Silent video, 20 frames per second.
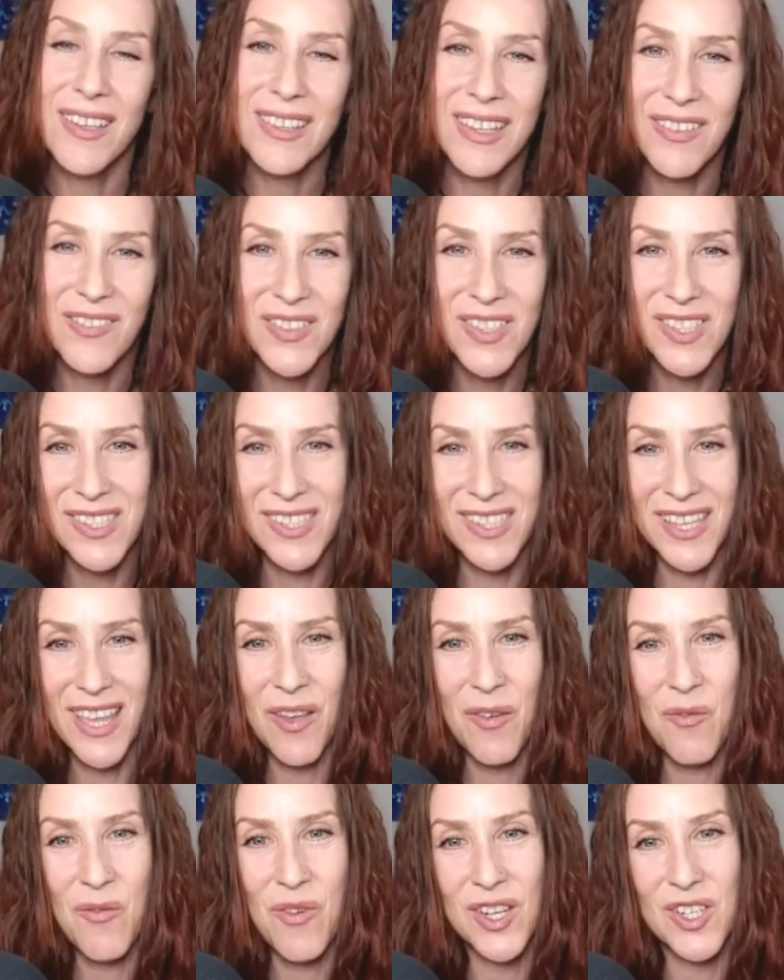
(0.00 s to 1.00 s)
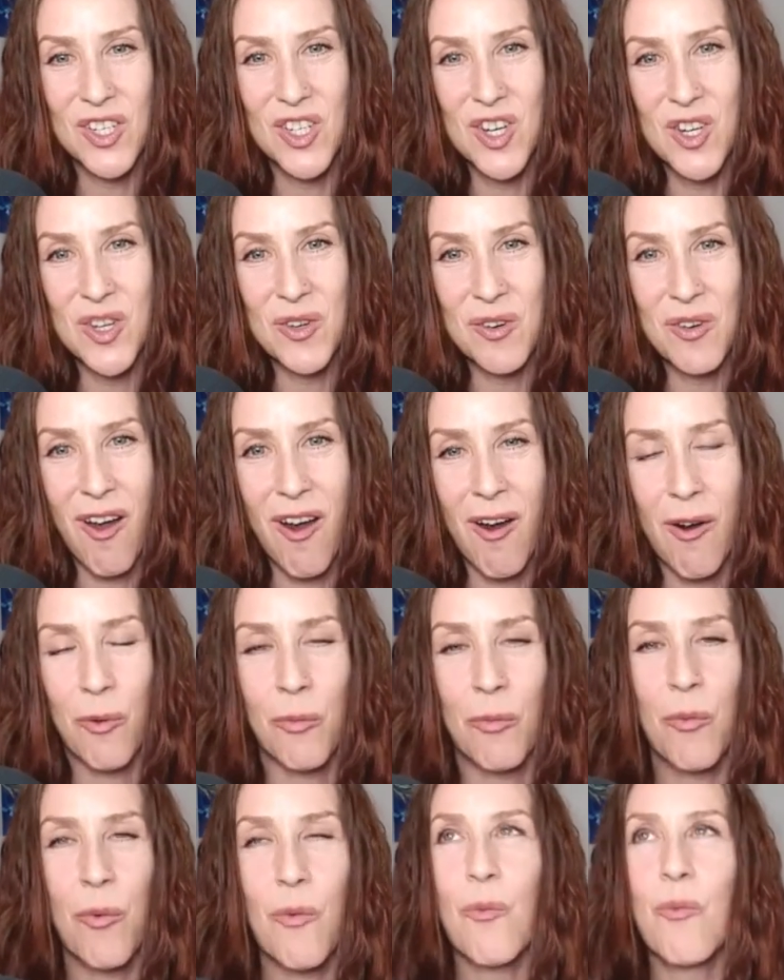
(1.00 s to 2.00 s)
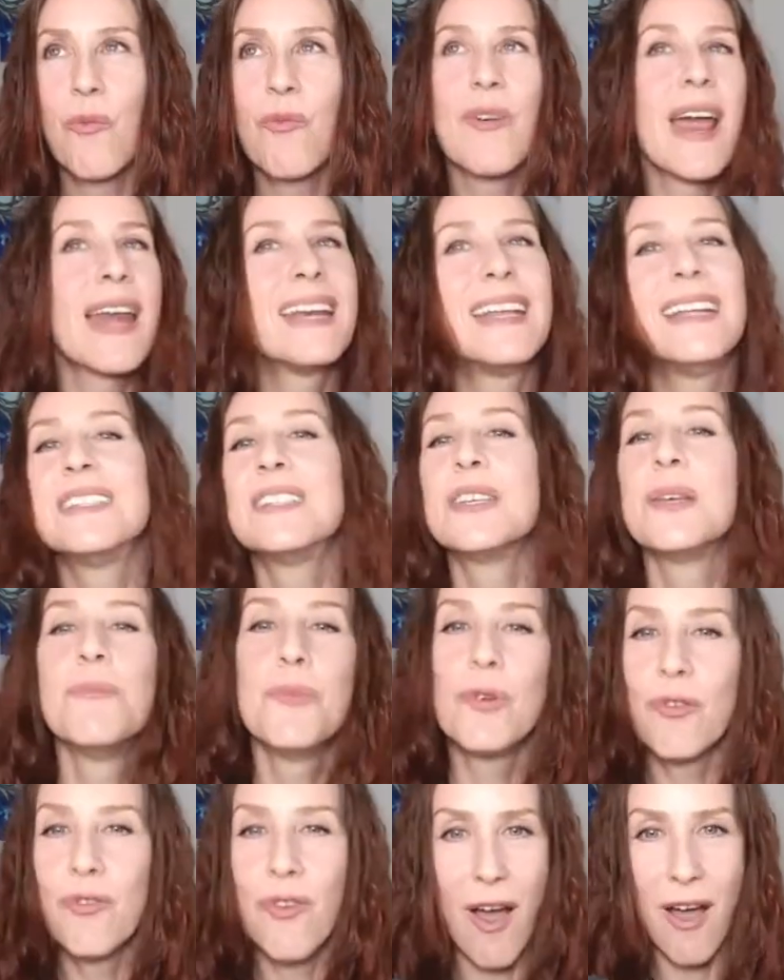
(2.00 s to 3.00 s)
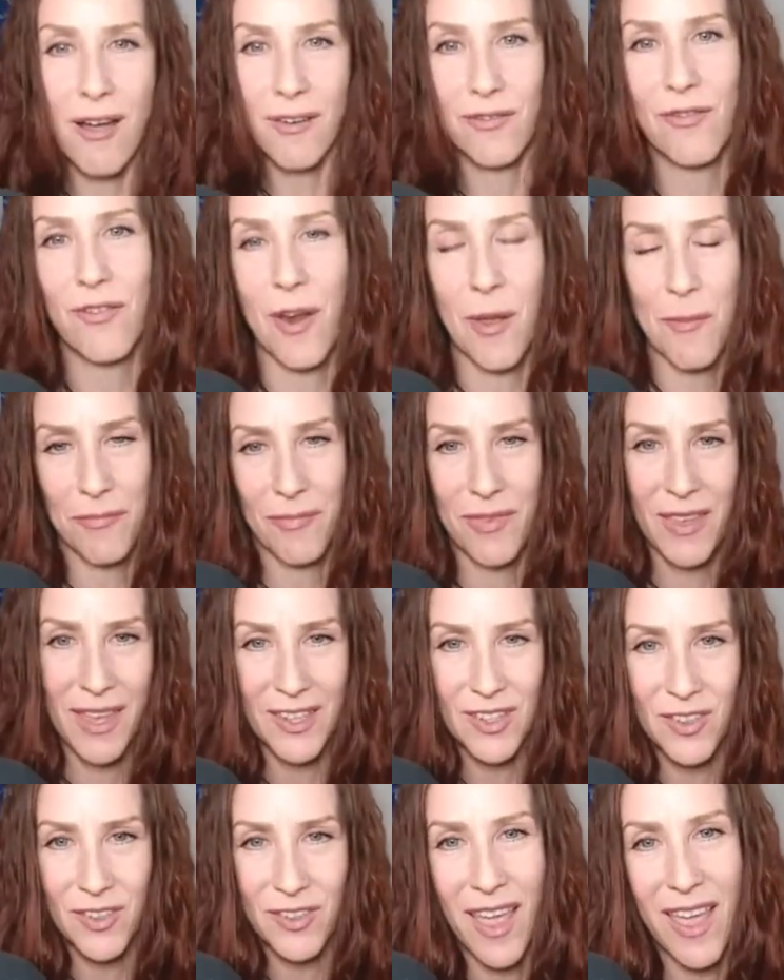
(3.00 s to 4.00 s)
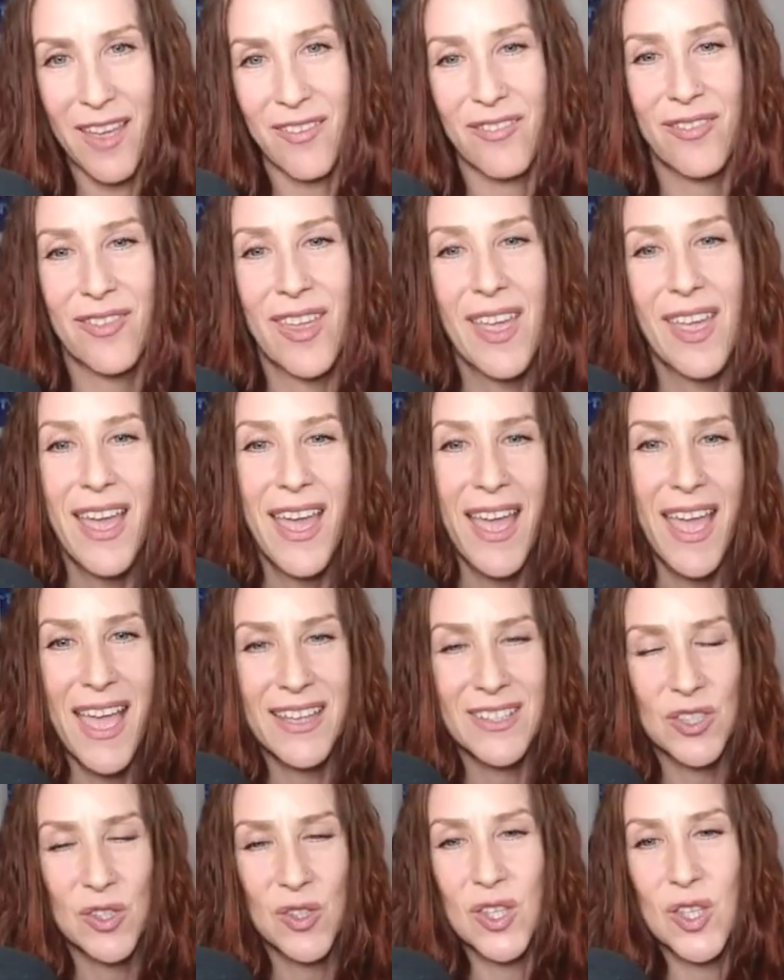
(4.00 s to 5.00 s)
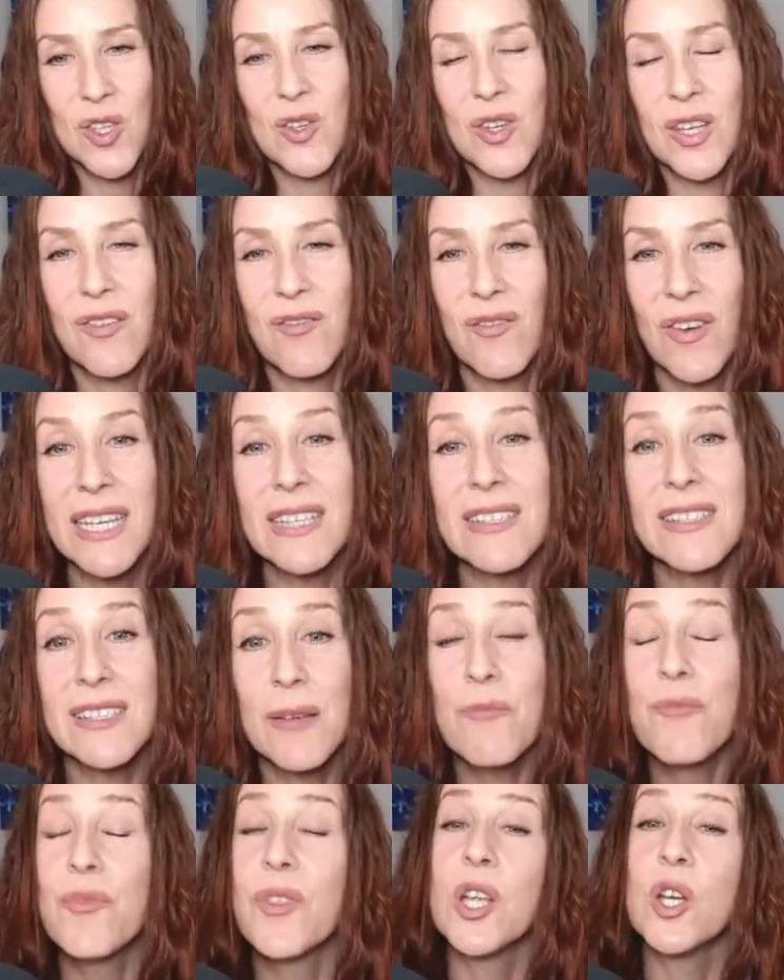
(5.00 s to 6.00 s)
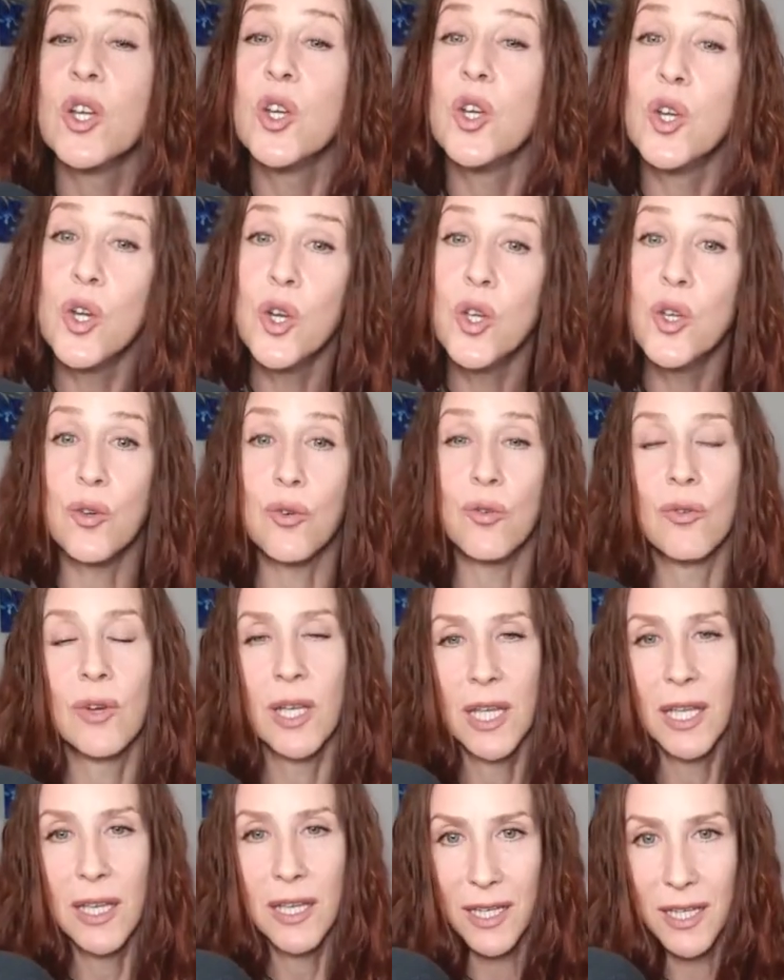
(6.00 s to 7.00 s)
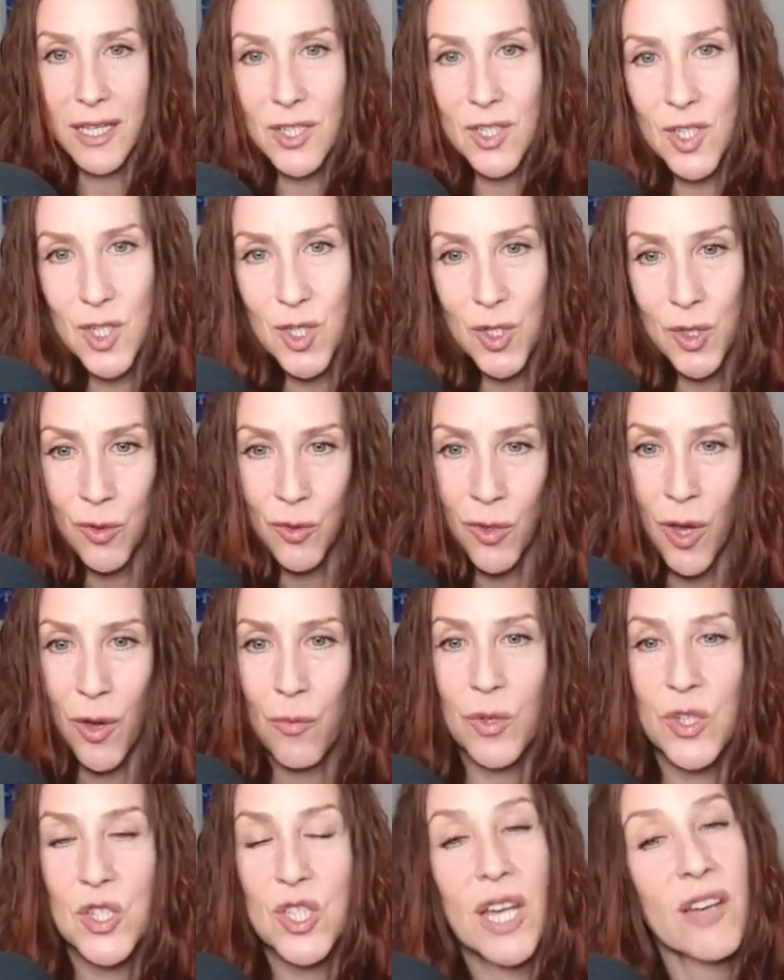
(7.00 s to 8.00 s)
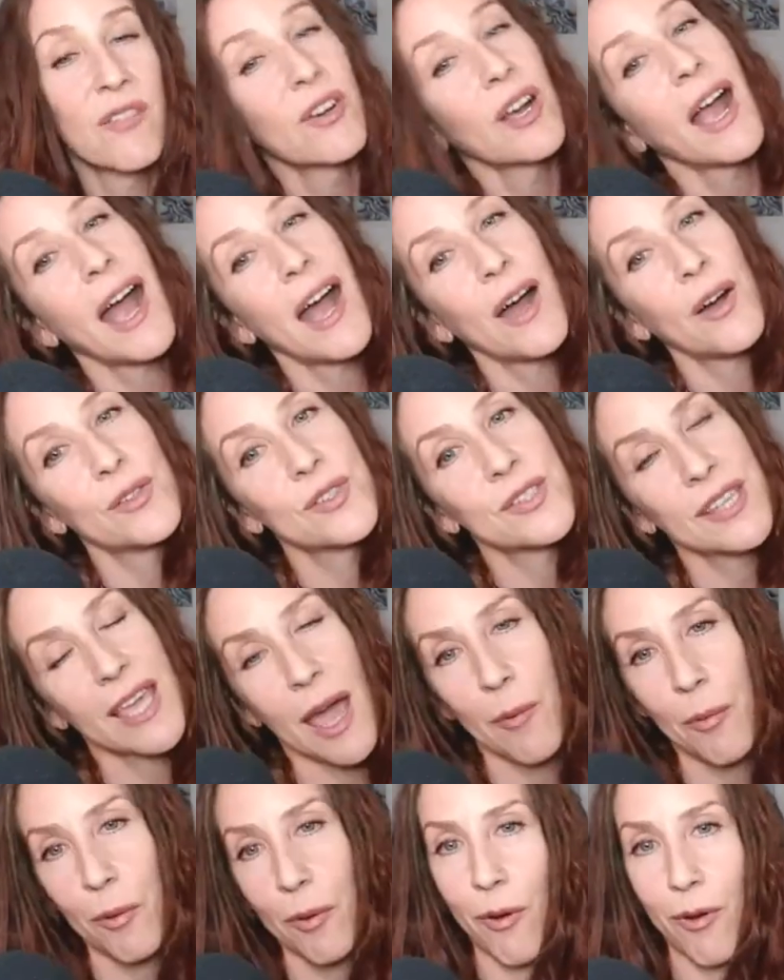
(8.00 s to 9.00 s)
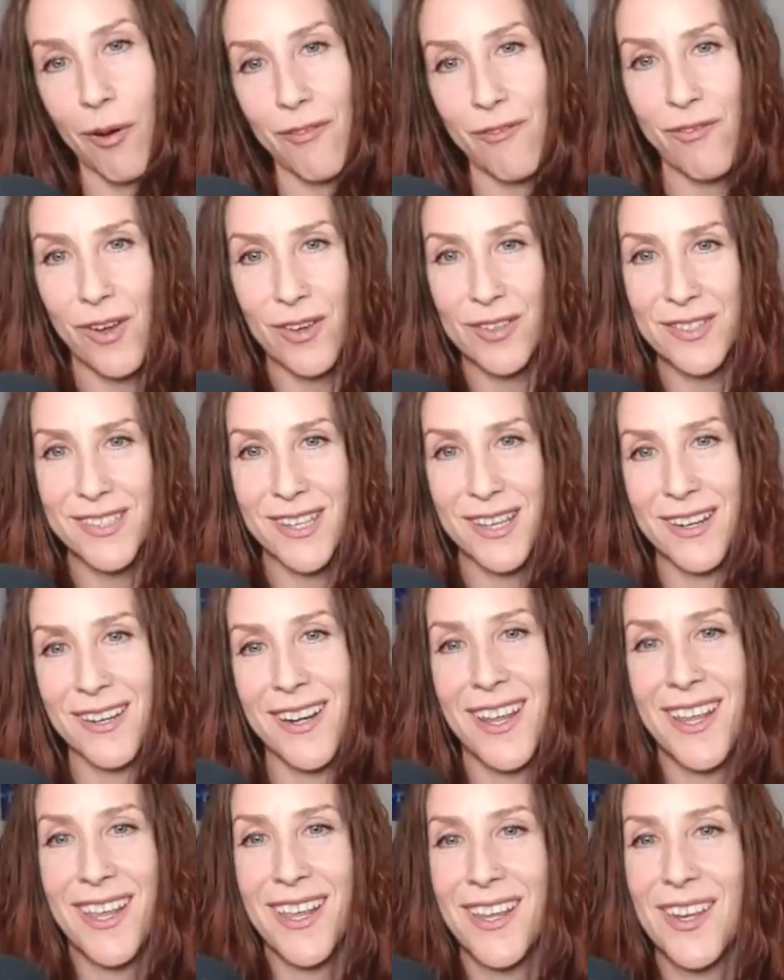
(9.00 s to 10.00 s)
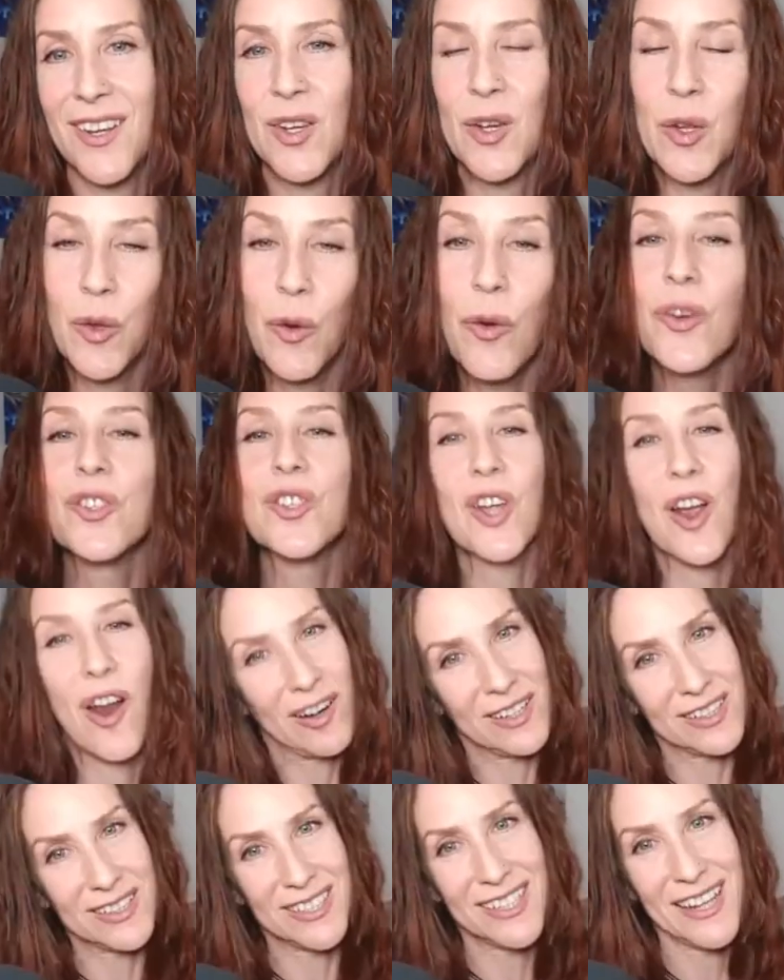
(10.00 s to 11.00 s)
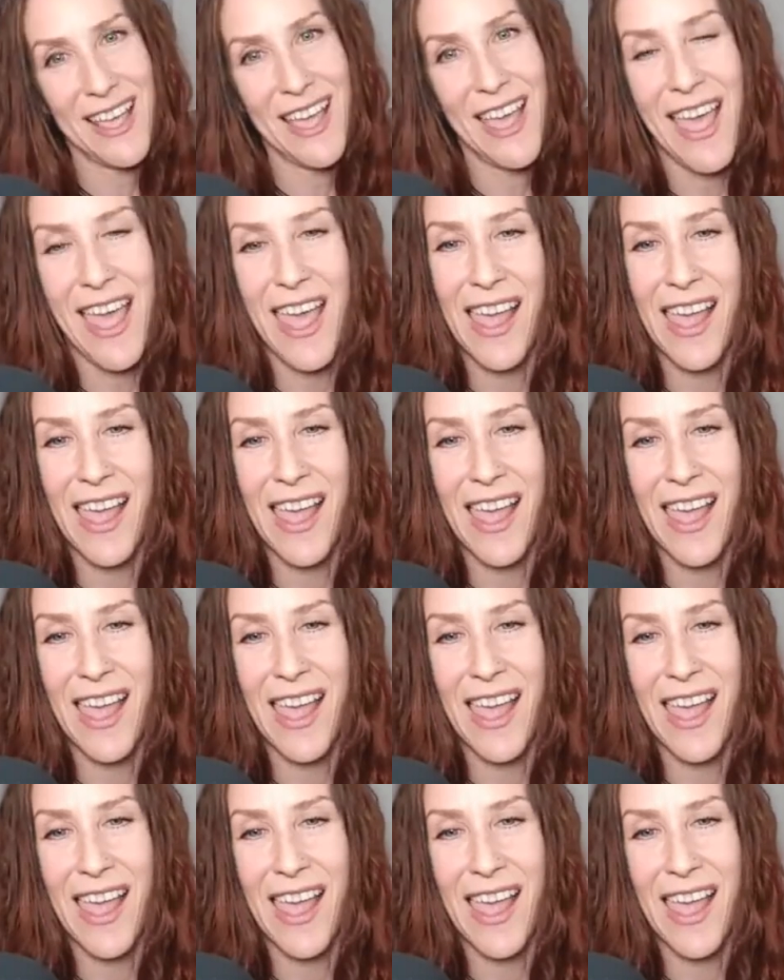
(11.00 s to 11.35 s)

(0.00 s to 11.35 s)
I'd love to see what you are ready to move on from in your life, so that you can invite something new into whichever house Capricorn falls in your chart.